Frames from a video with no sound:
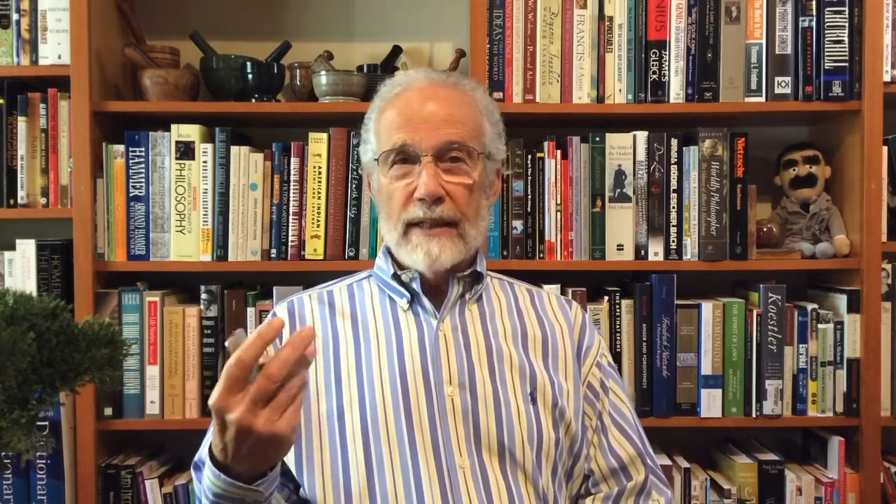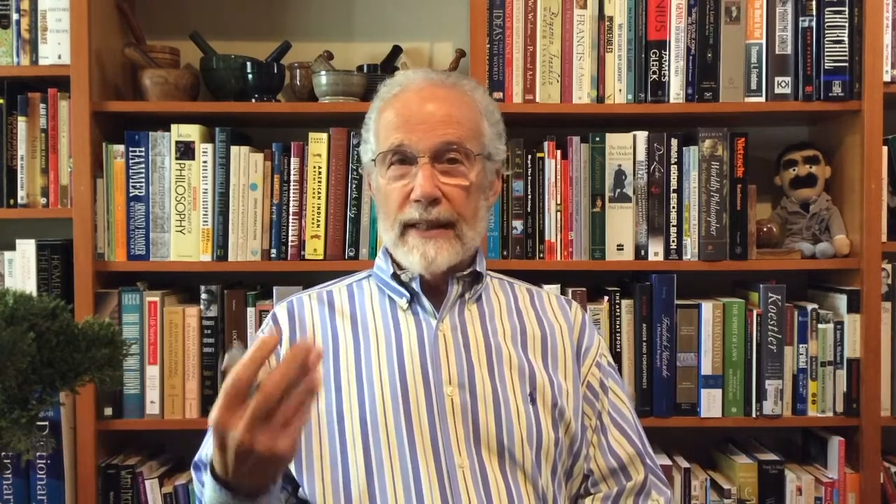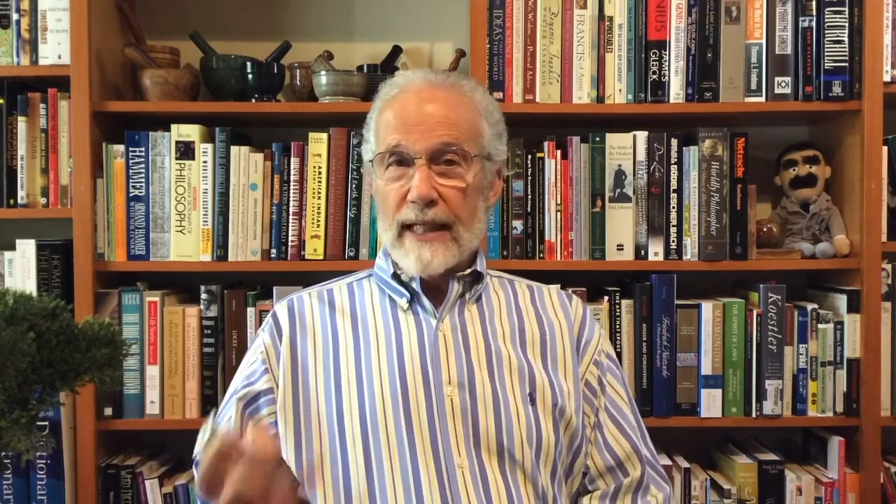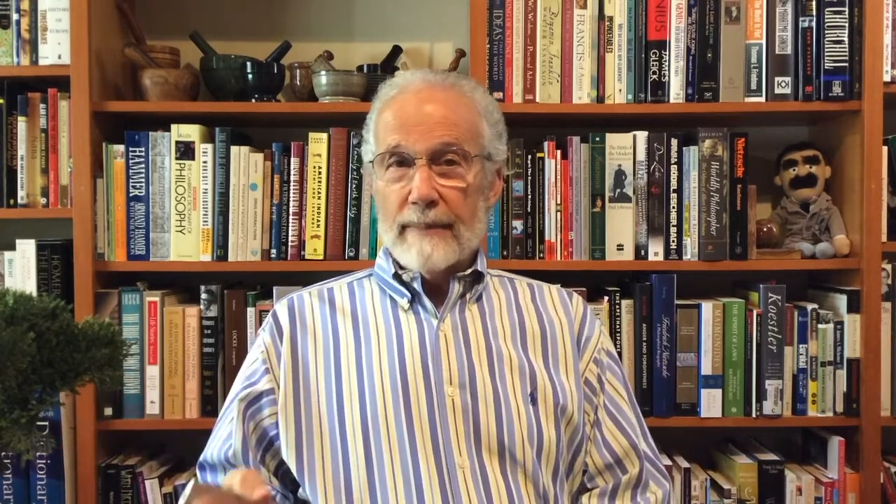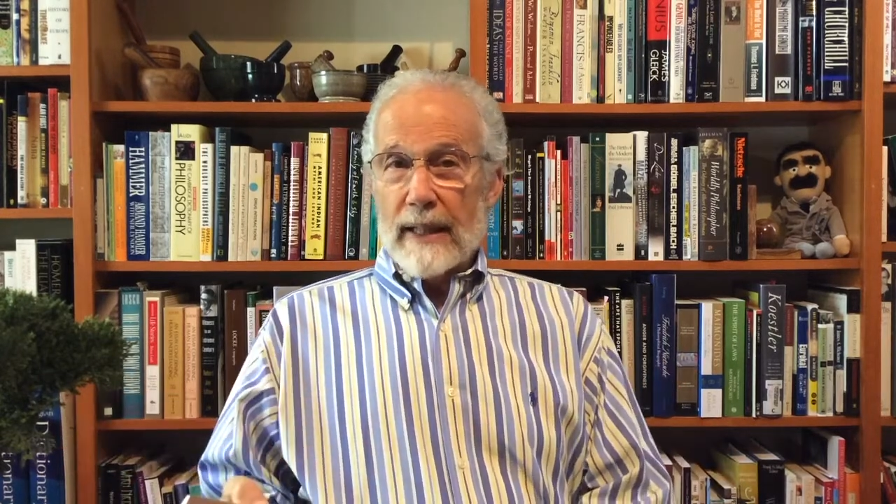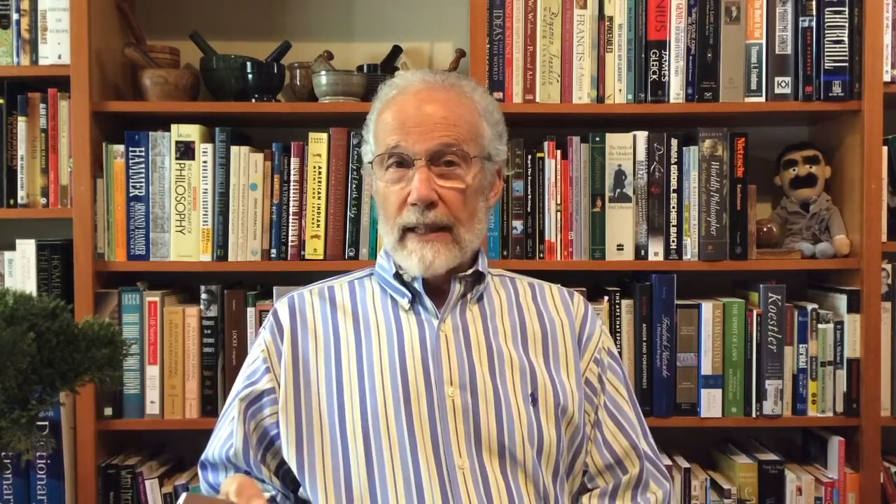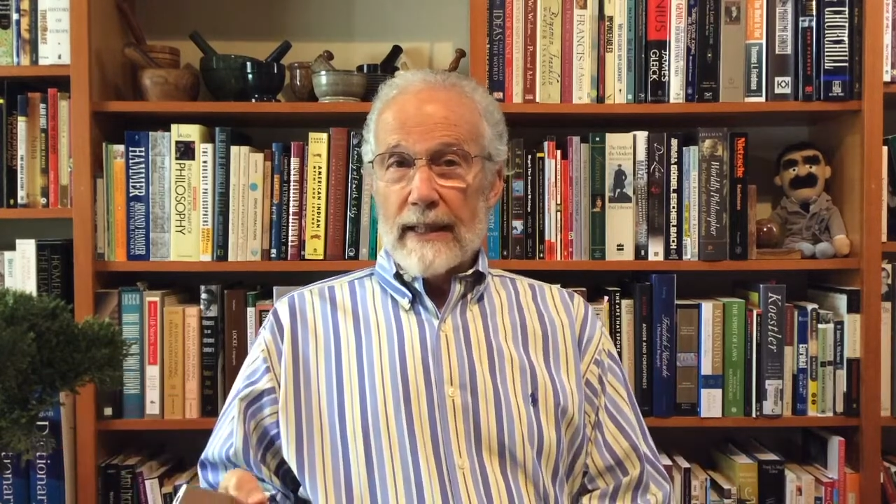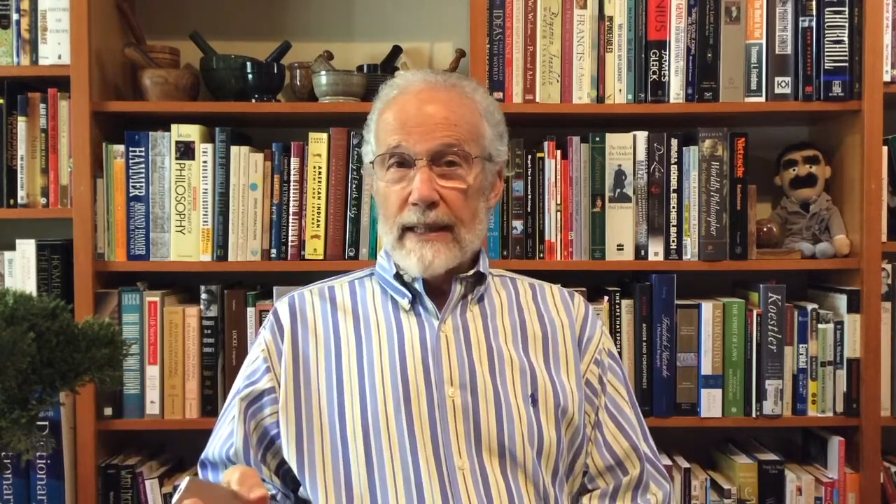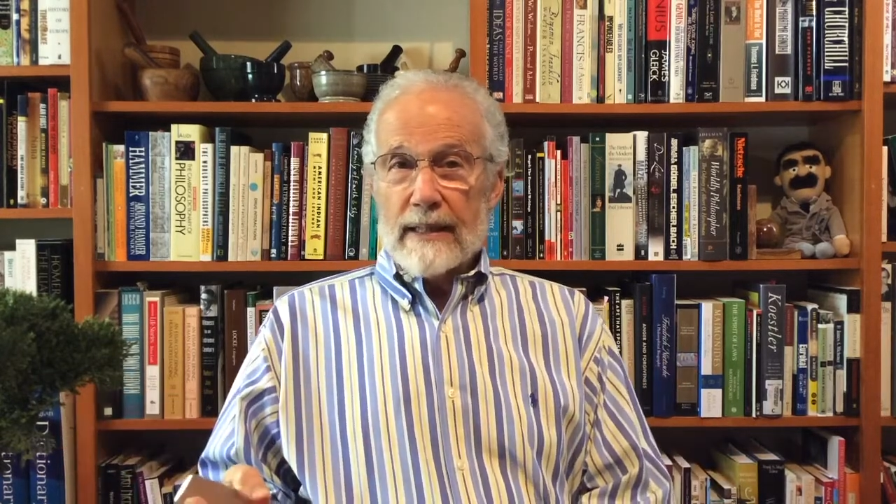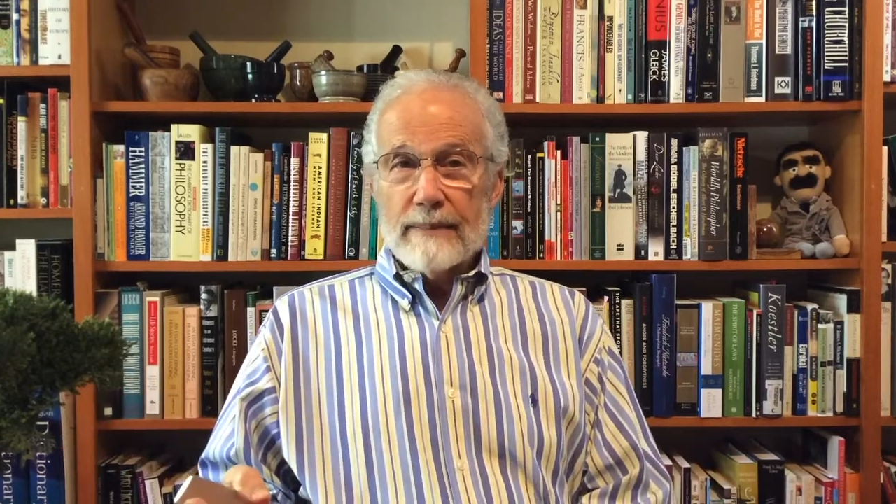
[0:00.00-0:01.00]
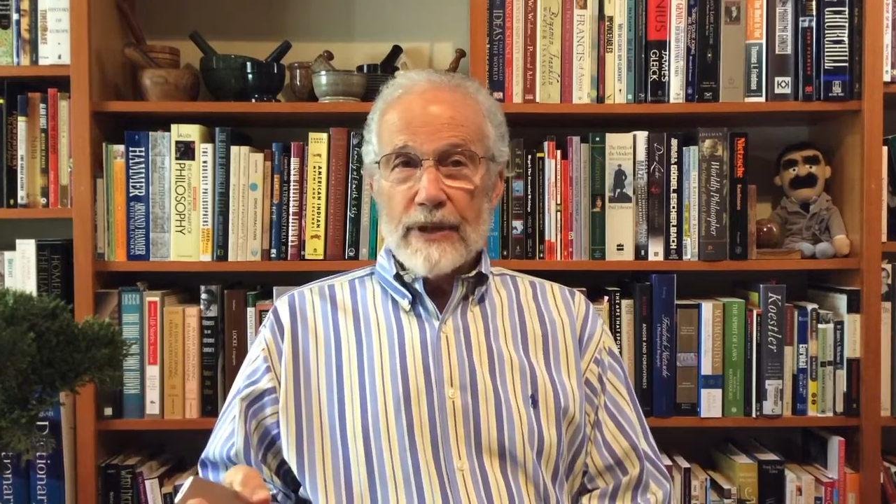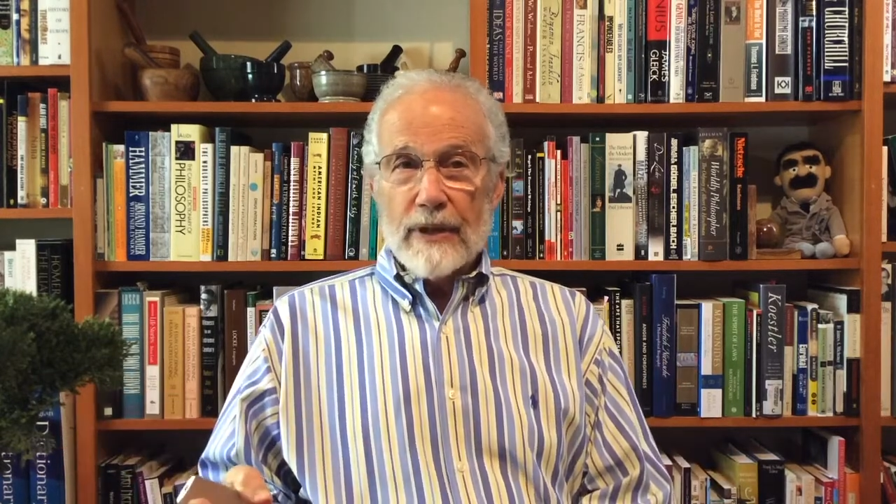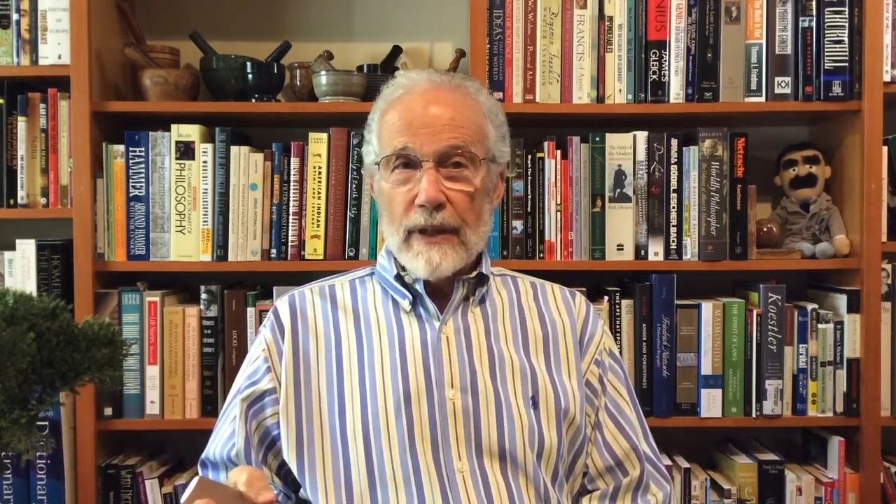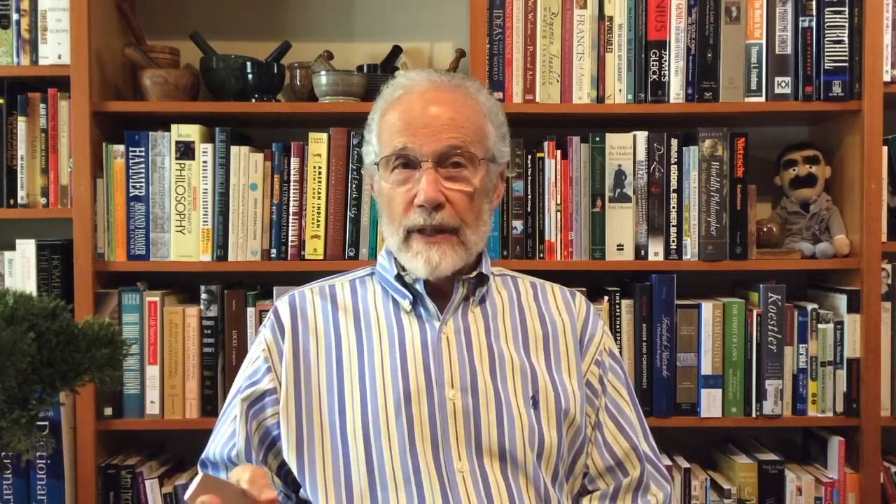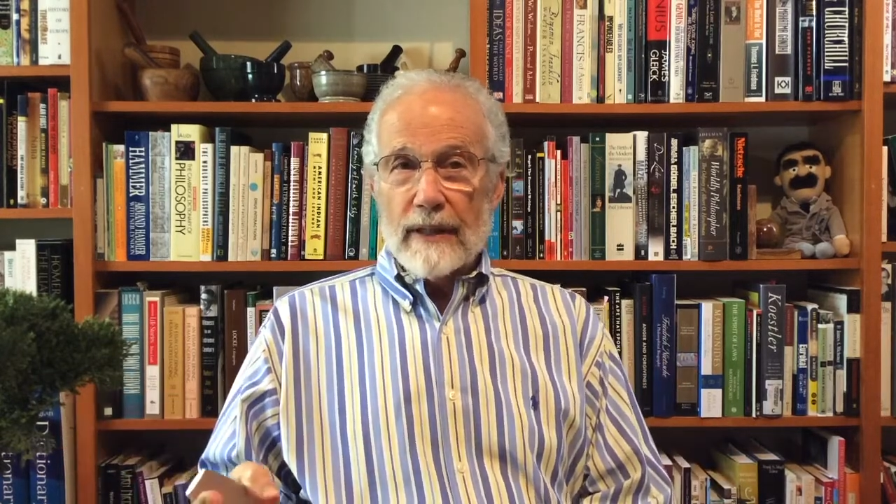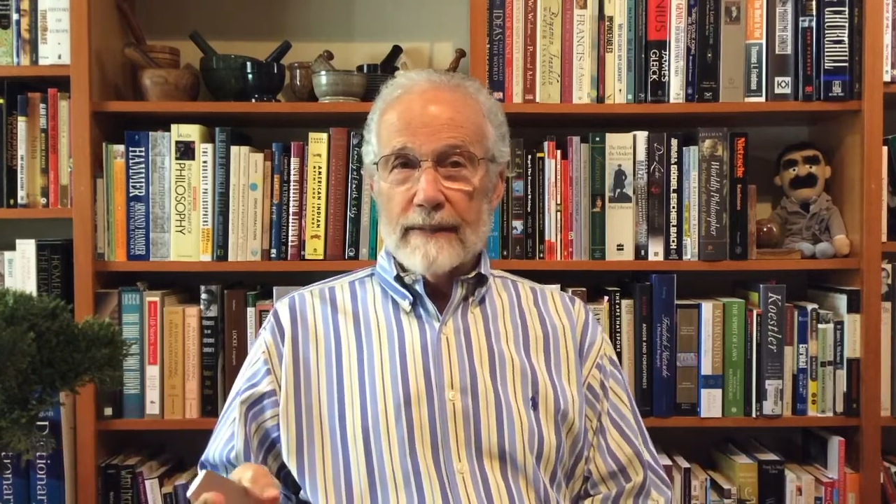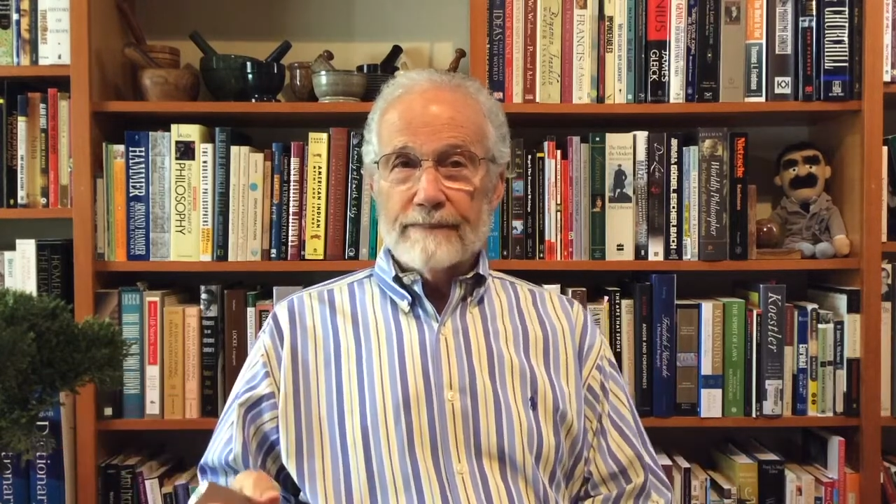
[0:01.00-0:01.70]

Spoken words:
the death penalty is absurd.